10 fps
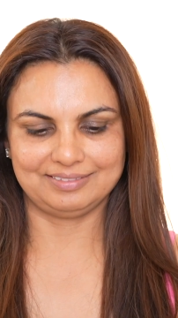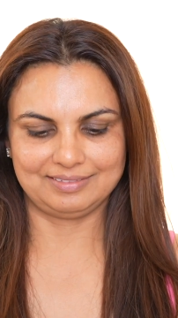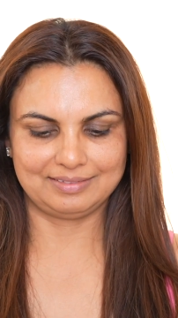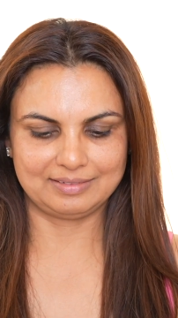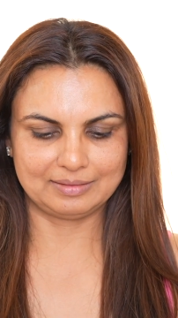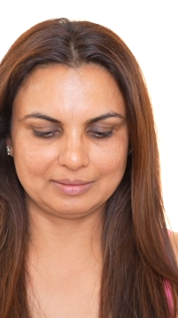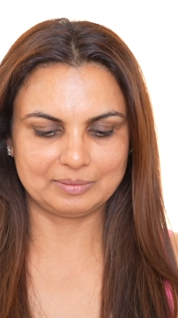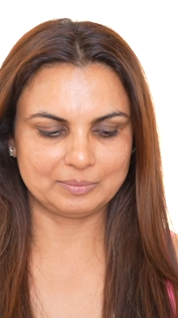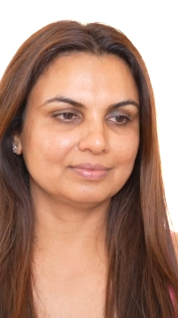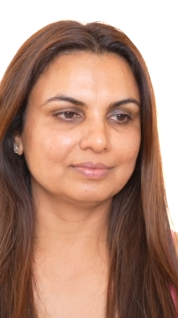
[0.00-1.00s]
I'm applying
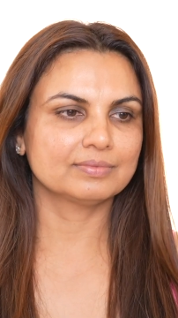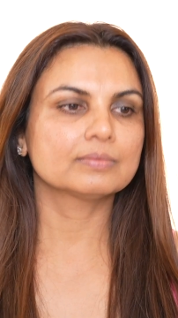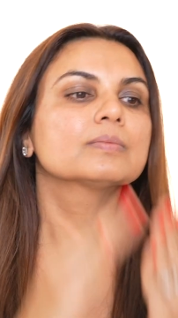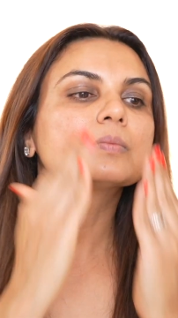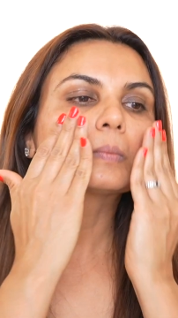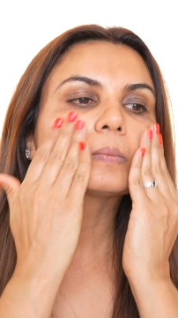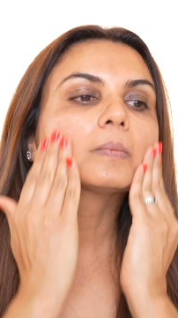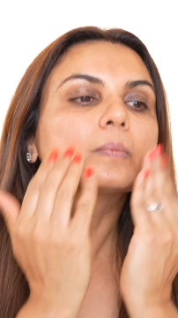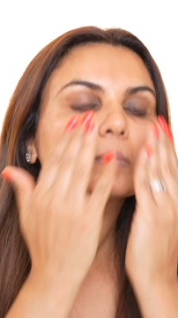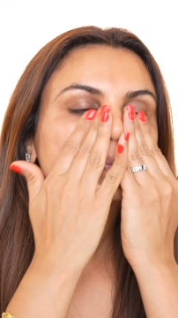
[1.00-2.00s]
this primer all over my
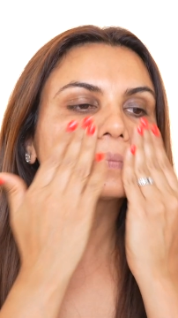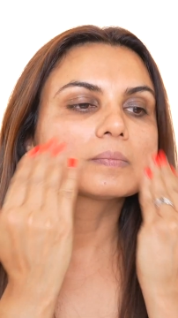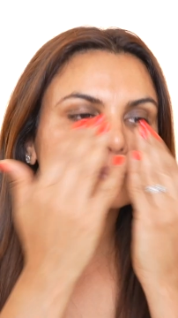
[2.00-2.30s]
face.